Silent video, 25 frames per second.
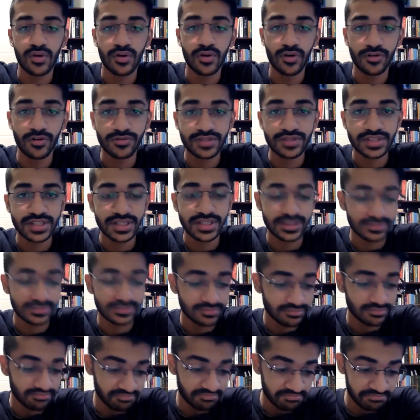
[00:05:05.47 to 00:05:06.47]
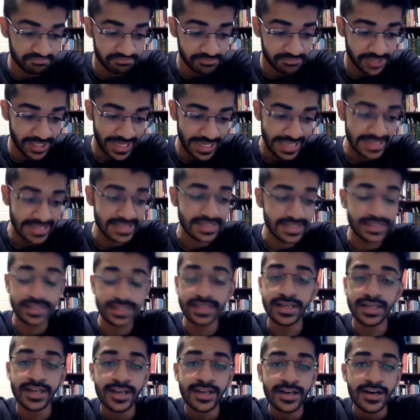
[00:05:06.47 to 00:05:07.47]
obviously the
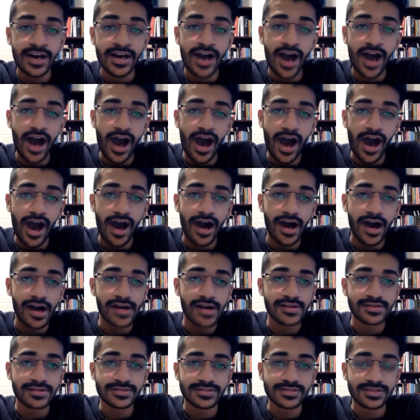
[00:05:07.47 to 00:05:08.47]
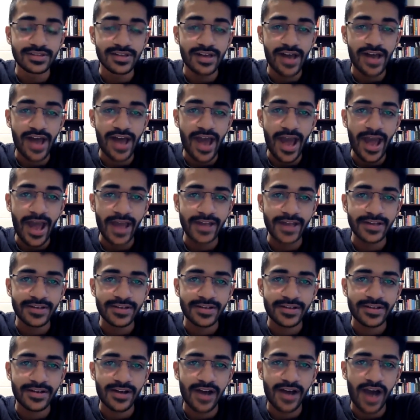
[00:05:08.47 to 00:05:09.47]
density, uh,
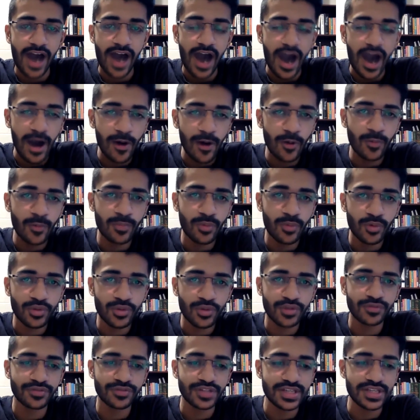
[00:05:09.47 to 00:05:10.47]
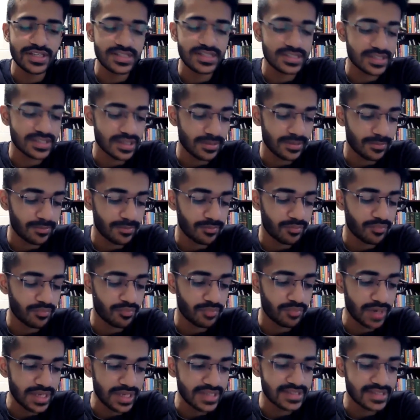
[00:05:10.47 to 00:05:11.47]
and how both of these
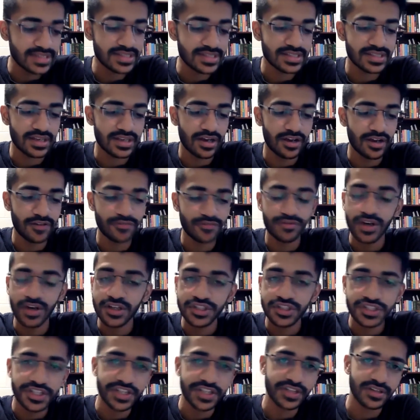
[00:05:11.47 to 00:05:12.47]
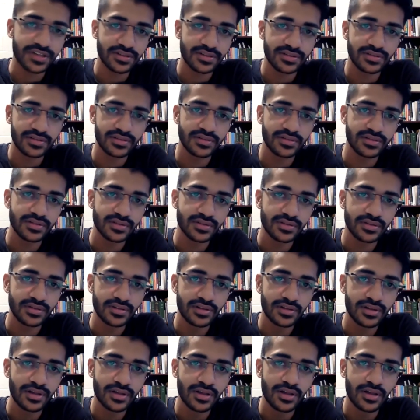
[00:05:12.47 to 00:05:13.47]
places are functioning.
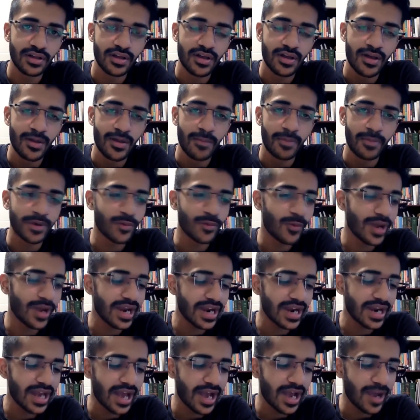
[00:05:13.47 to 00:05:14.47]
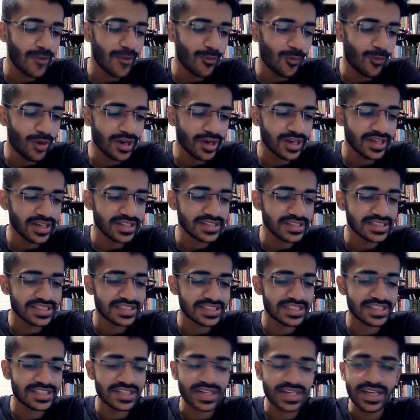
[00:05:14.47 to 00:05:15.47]
But what
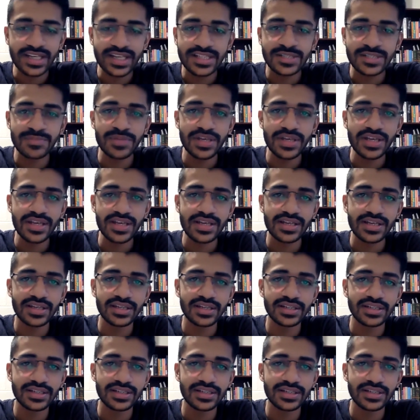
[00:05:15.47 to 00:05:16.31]
strikes me